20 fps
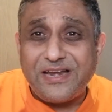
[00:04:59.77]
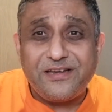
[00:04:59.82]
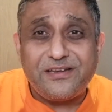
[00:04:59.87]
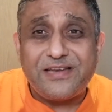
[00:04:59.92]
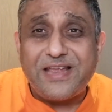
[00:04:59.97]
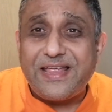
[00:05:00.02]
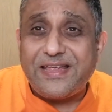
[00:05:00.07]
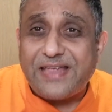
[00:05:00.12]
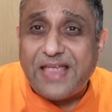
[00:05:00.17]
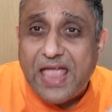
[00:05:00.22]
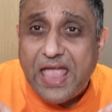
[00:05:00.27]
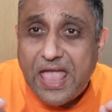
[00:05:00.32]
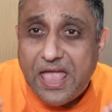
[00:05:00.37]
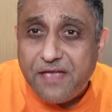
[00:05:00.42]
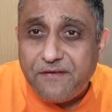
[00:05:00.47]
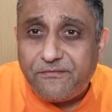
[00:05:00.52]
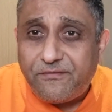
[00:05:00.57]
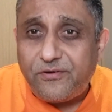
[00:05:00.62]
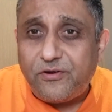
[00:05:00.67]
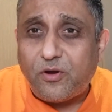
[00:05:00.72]
and take
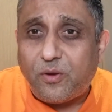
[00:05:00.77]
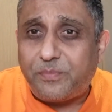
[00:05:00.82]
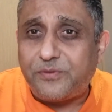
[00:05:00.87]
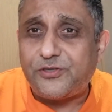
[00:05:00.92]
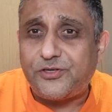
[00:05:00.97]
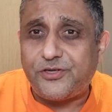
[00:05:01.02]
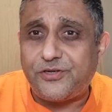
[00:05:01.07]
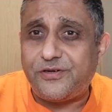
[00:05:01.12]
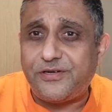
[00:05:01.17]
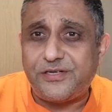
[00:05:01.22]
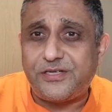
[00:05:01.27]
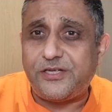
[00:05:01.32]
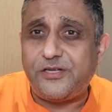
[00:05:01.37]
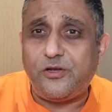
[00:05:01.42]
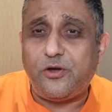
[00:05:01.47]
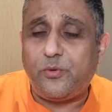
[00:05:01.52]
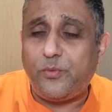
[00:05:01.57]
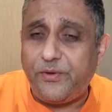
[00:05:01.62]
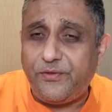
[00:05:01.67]
every opportunity you're